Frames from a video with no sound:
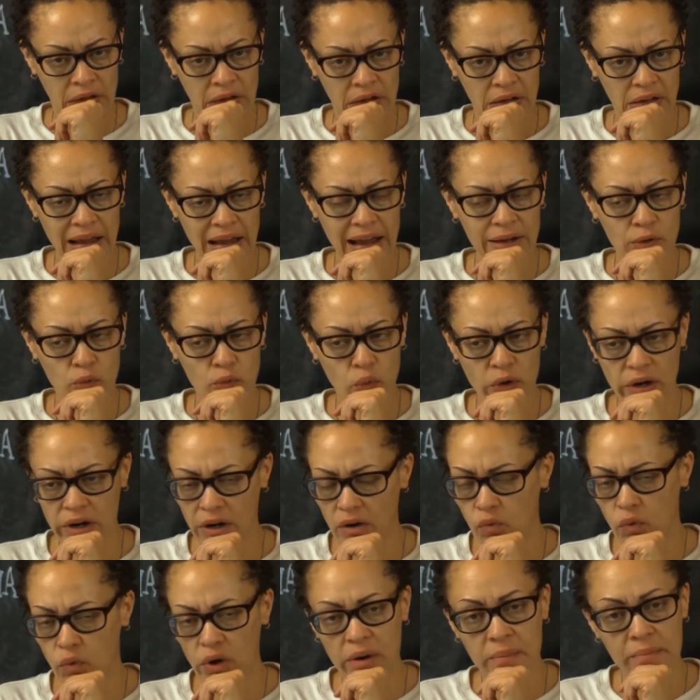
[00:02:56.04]
Like
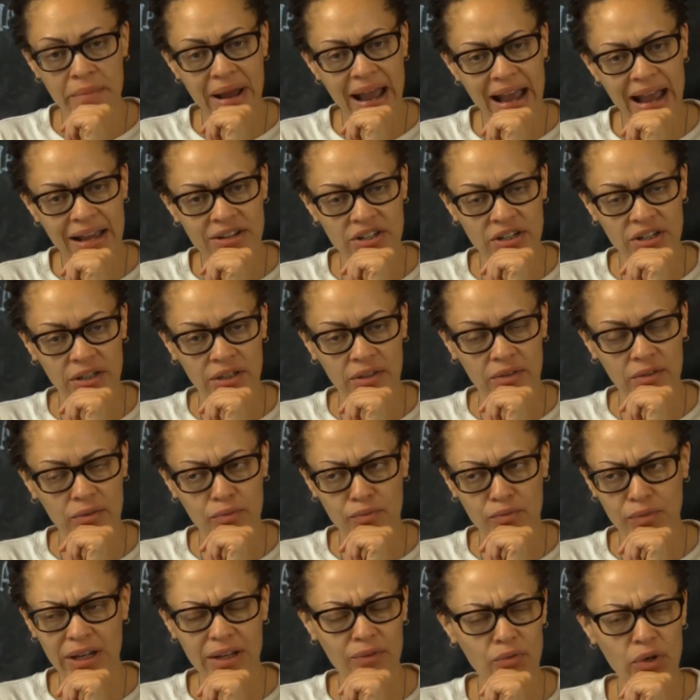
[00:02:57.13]
we're magic.
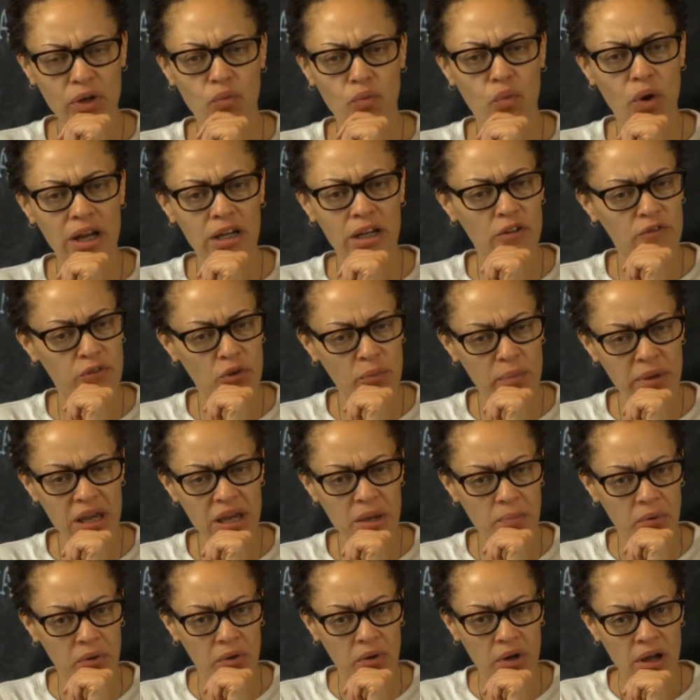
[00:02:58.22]
We're wonderful
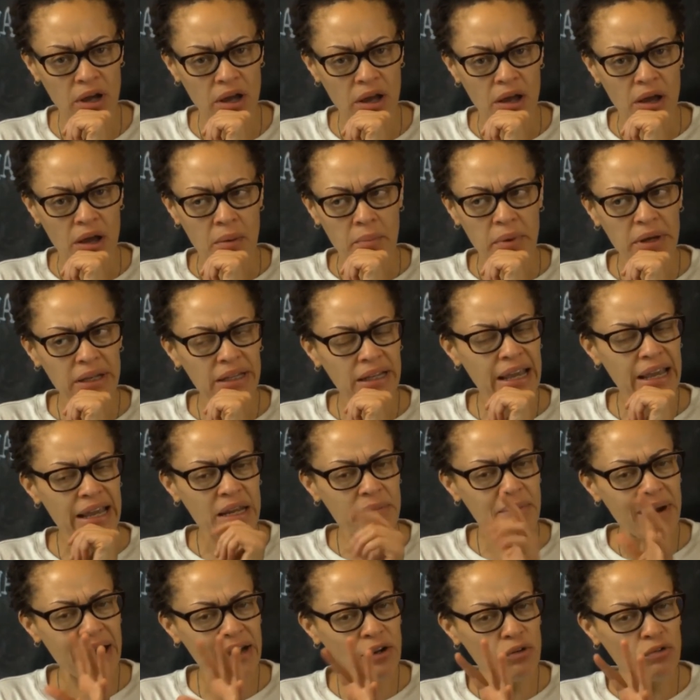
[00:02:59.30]
people. But
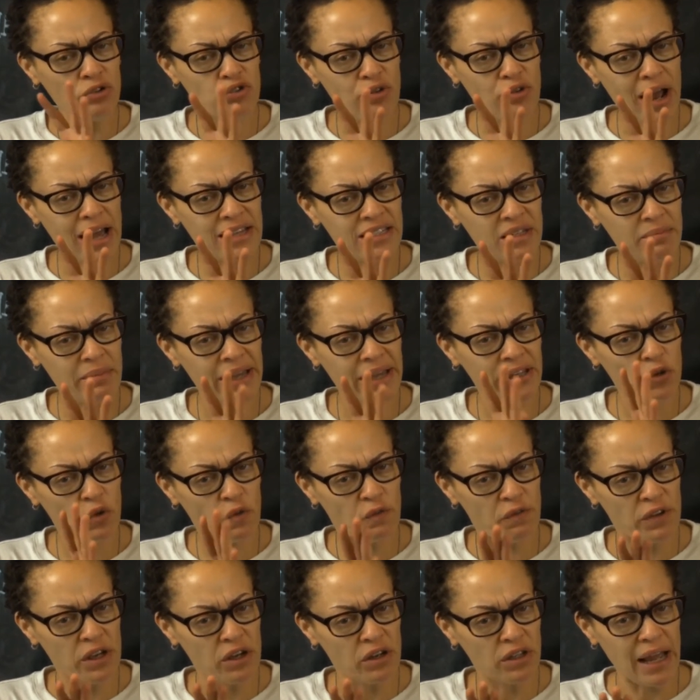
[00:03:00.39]
anybody who tries to make you
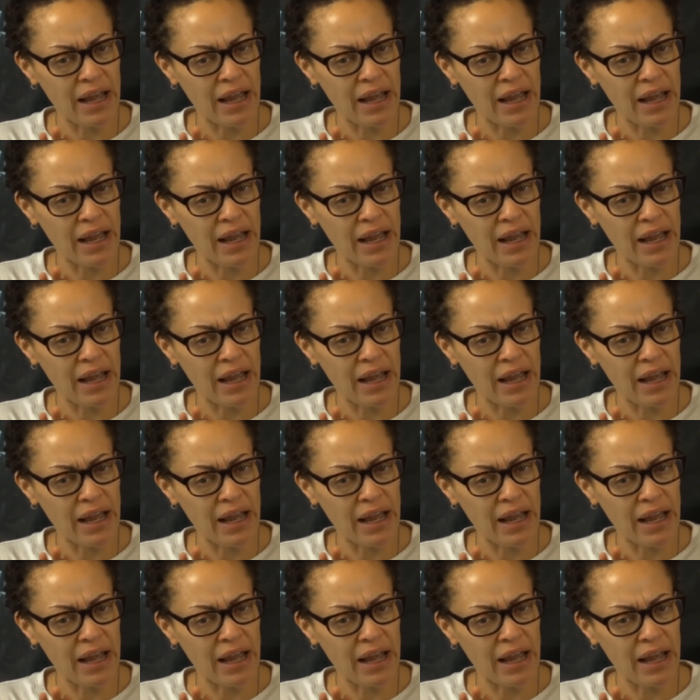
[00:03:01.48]
feel